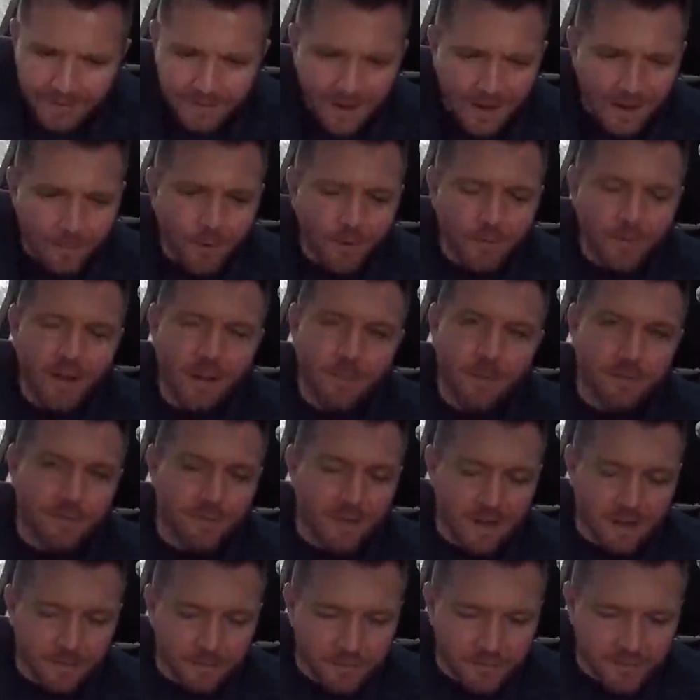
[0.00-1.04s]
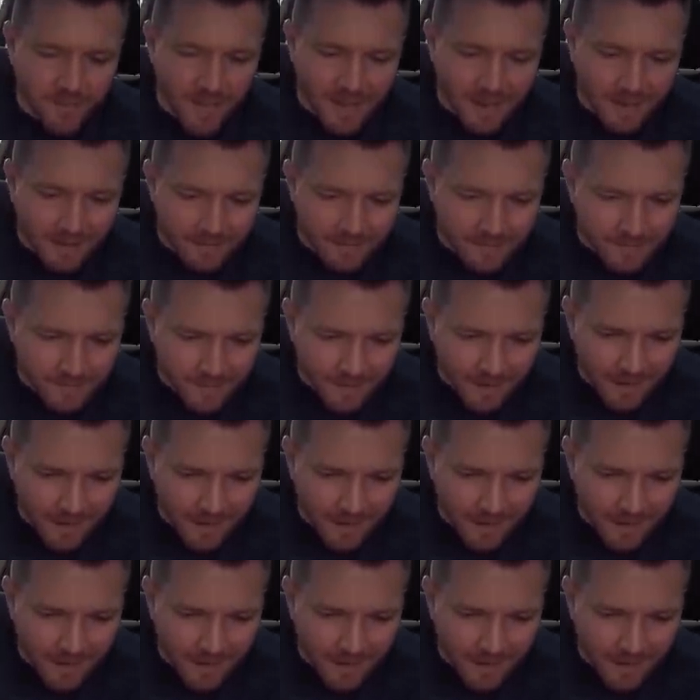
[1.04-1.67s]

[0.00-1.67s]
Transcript: I'm a I'm a fan of Seats.